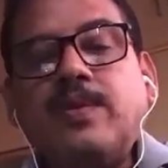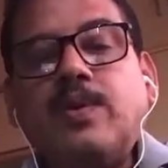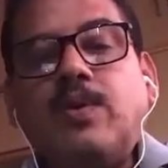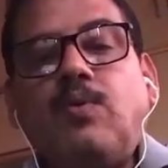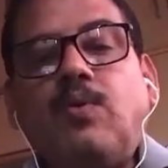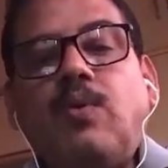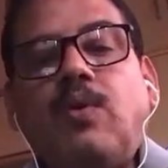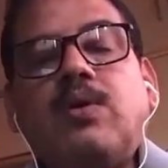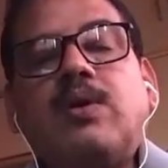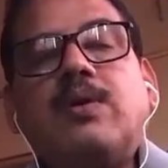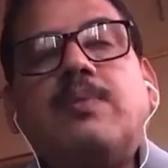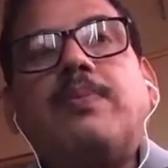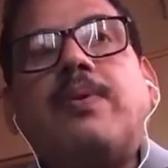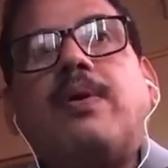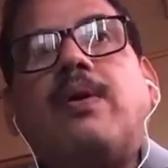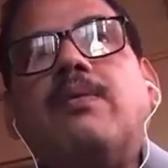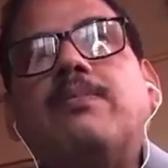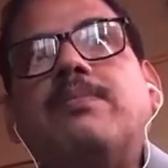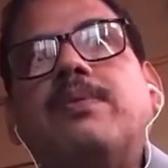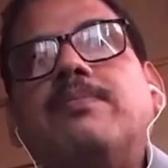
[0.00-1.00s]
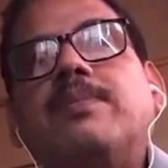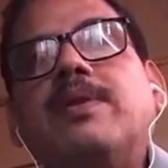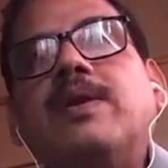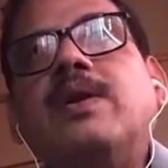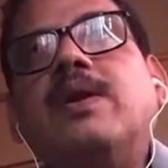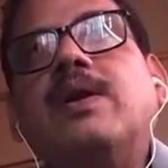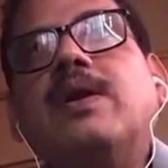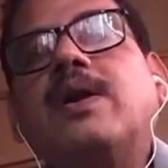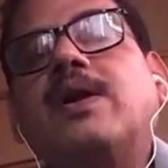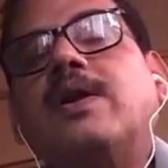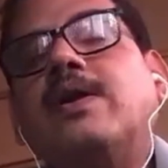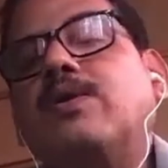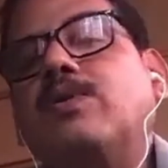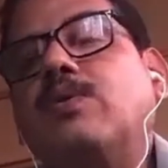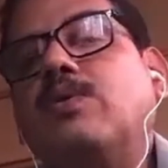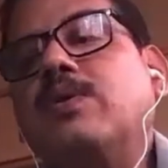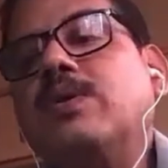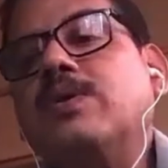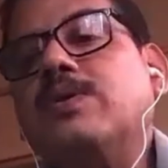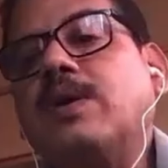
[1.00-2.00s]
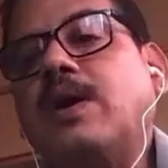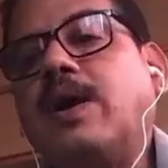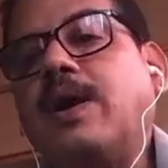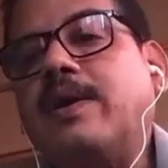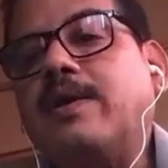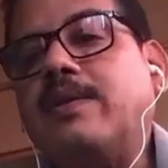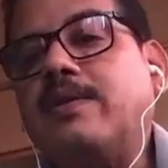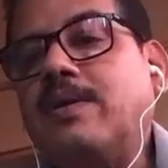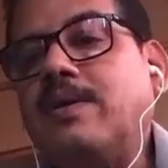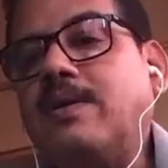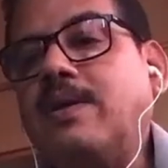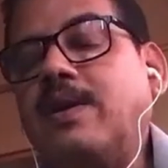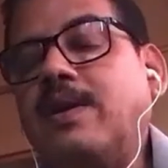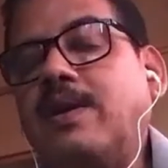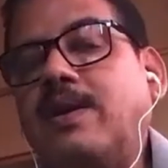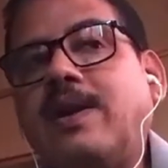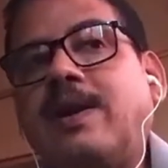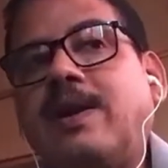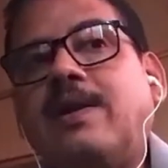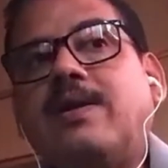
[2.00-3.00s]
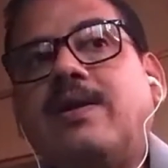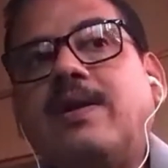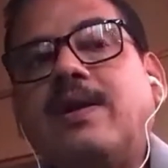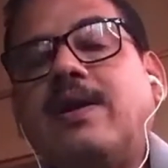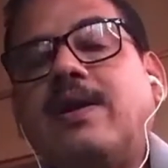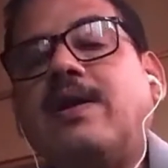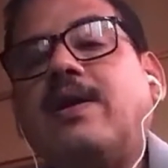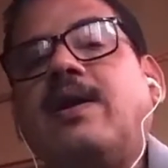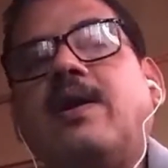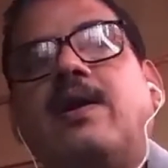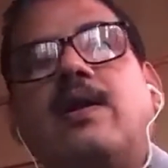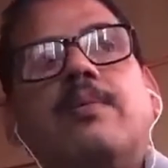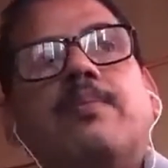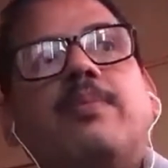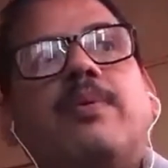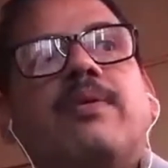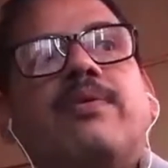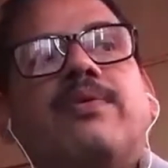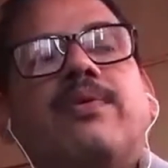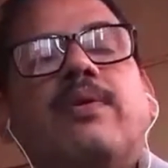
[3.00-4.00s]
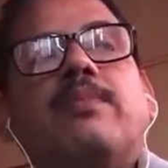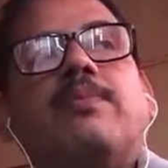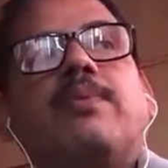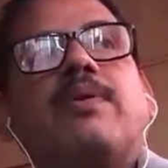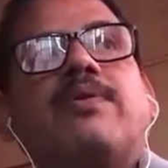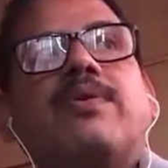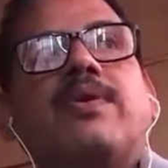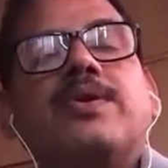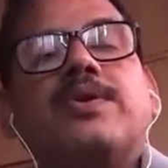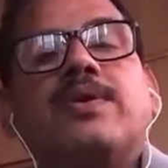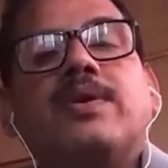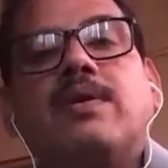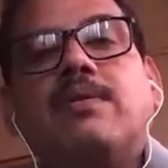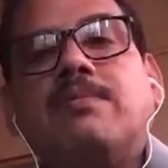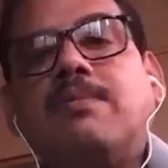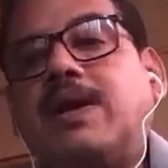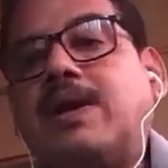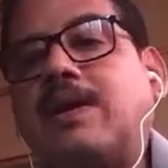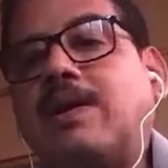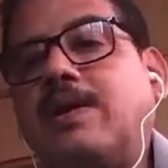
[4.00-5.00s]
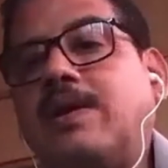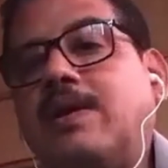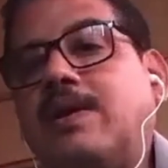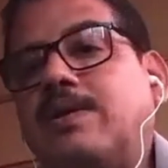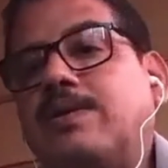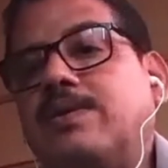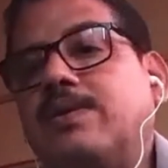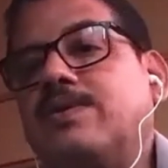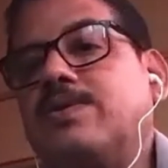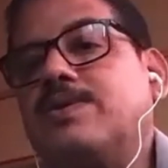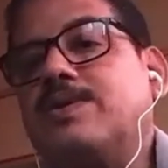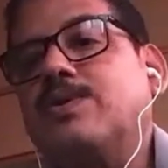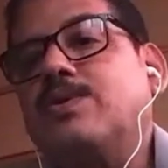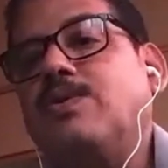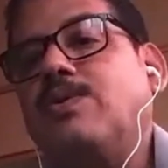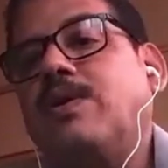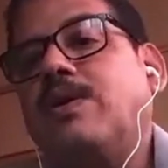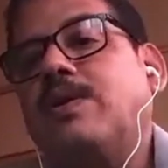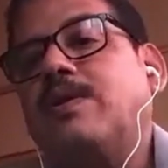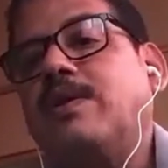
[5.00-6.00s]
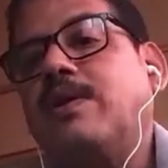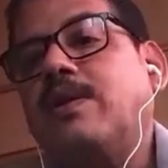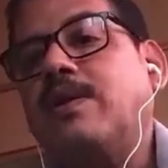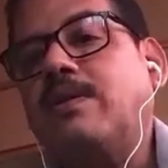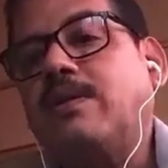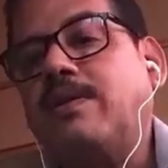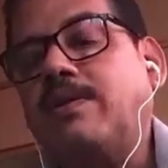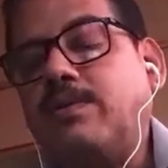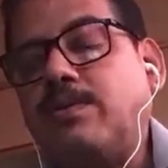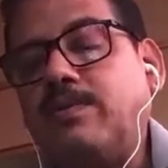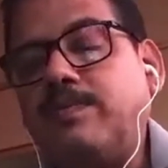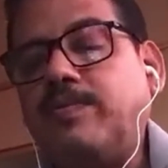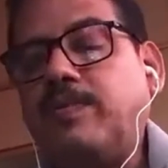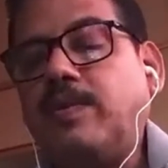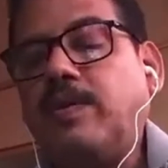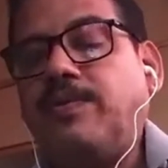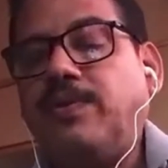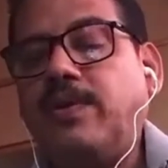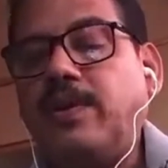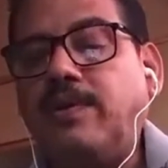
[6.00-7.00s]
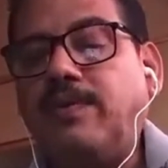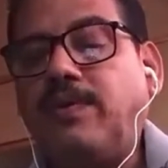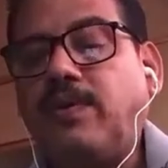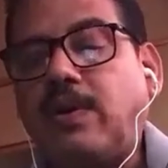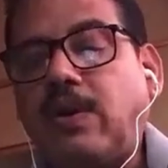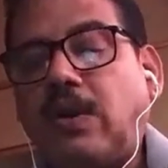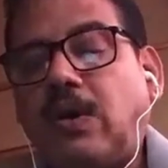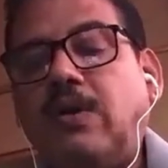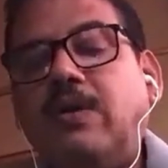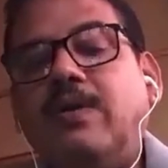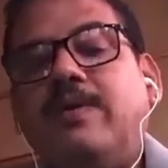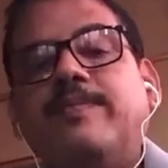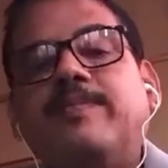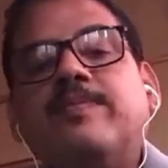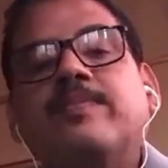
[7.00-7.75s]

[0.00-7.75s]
what probably he can do is either he can take help of a professional marketing agency who are there in the field for long,